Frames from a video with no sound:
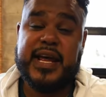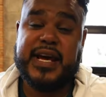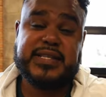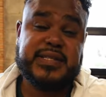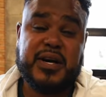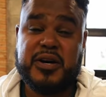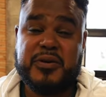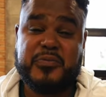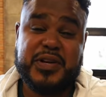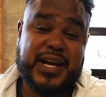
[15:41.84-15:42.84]
Next
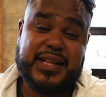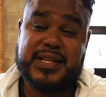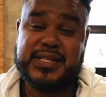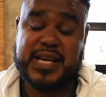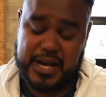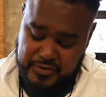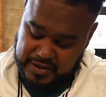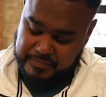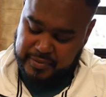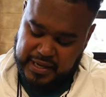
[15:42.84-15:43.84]
up, we got the
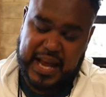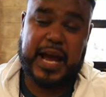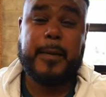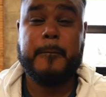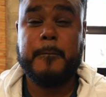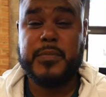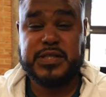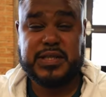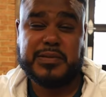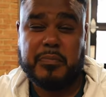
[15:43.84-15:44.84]
Terry Black
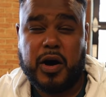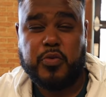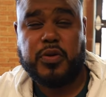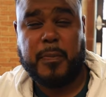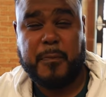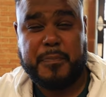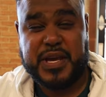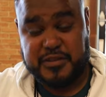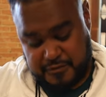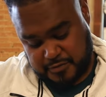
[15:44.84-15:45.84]
smoked
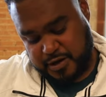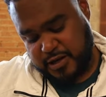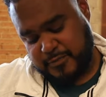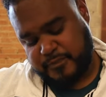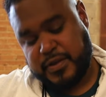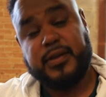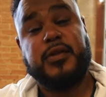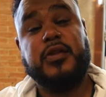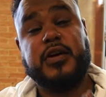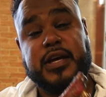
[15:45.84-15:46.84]
beef rib.
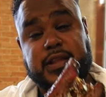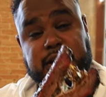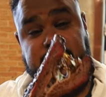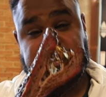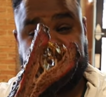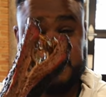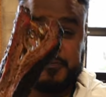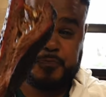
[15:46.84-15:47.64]
Look at this.